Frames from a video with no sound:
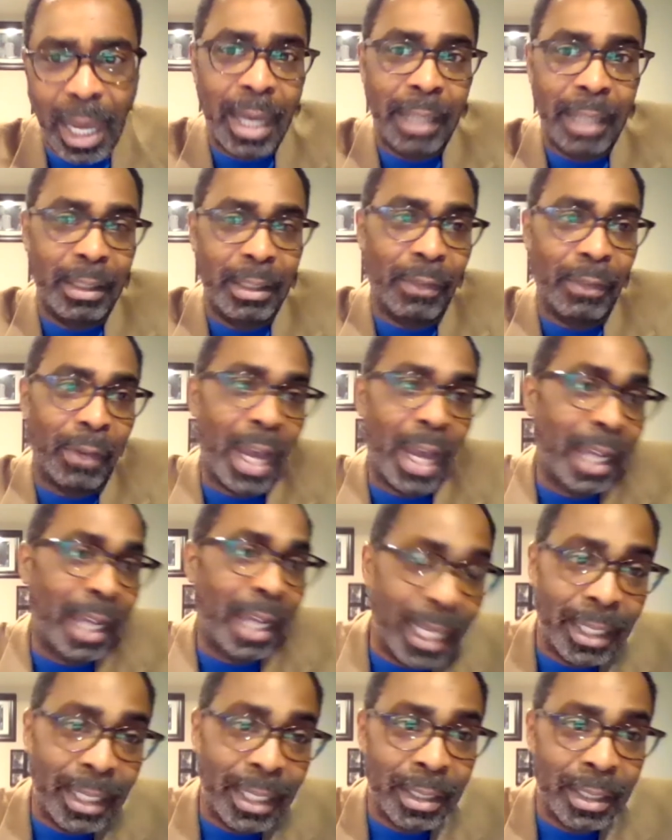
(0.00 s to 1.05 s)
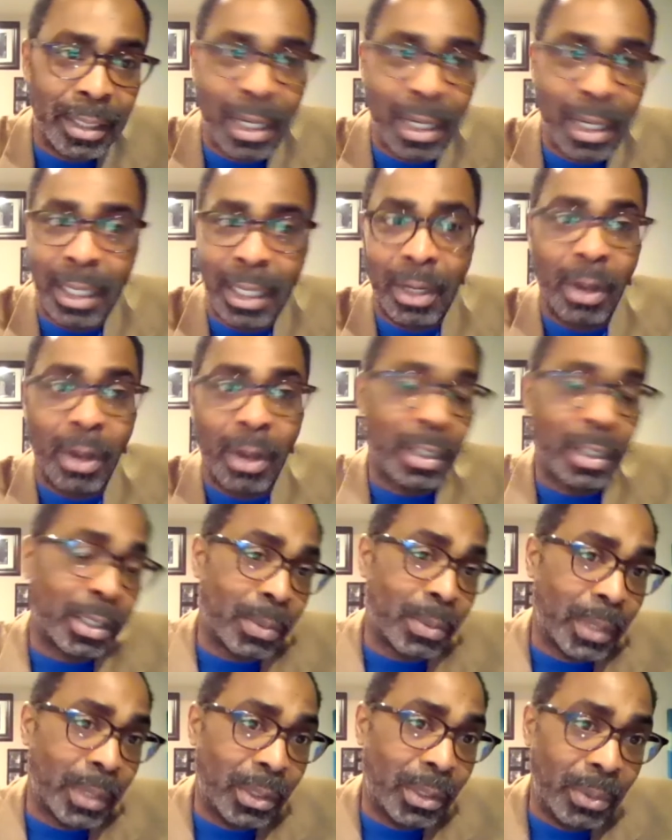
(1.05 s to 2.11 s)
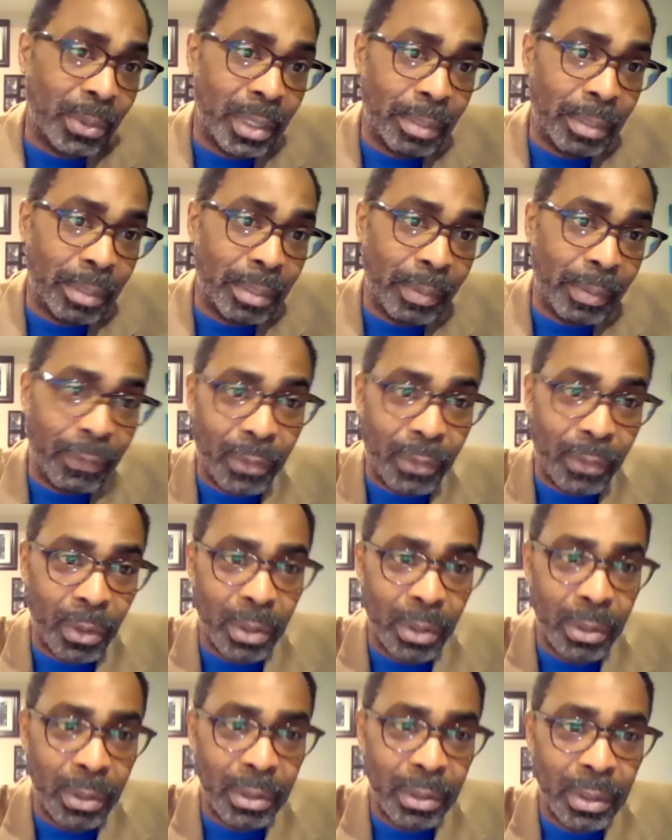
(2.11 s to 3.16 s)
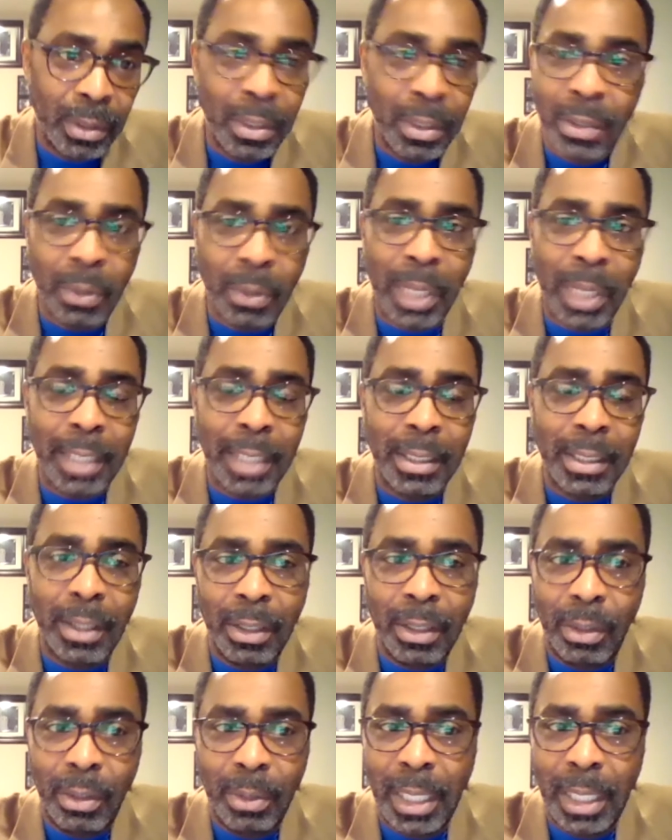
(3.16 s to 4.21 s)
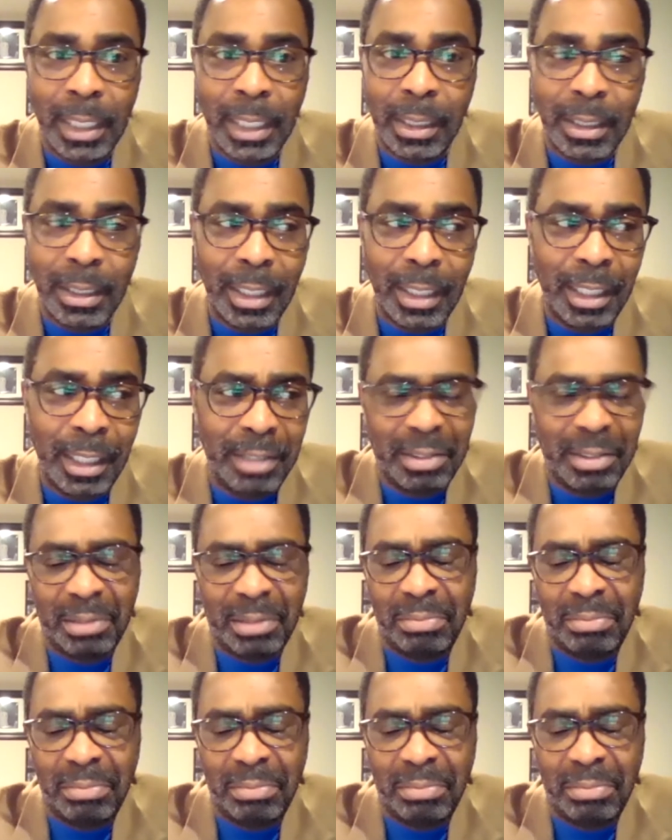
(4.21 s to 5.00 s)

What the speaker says: If I knew it then, and others were doing it before. So that's not new, and it's,